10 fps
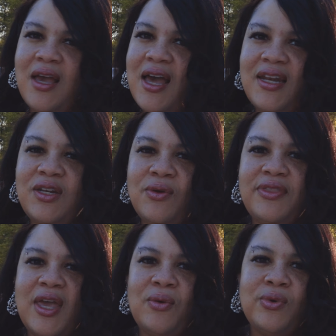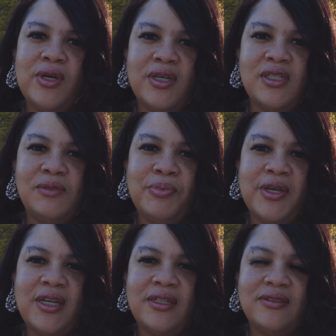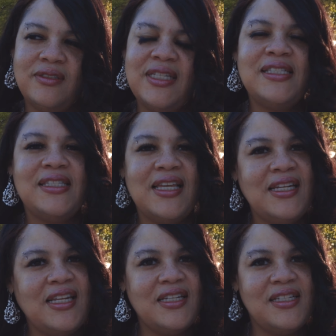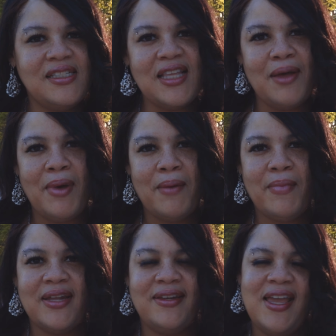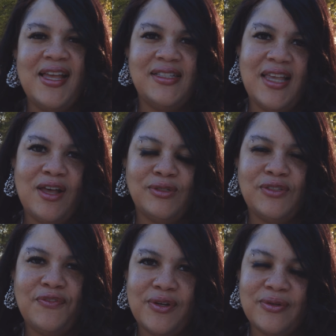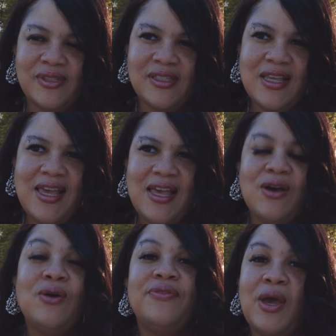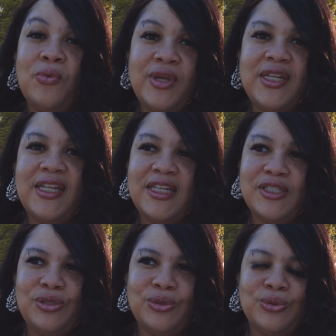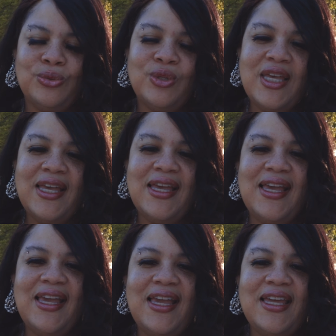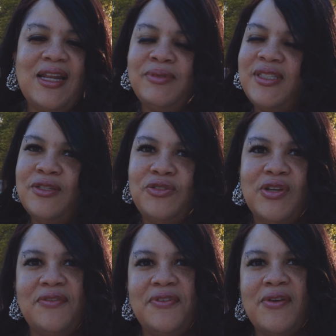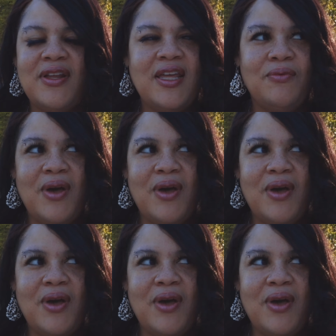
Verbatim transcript: I didn't know what that was, but he said he needed to stop by my dad's house first, that we needed to. And I'm still trying to figure out, like,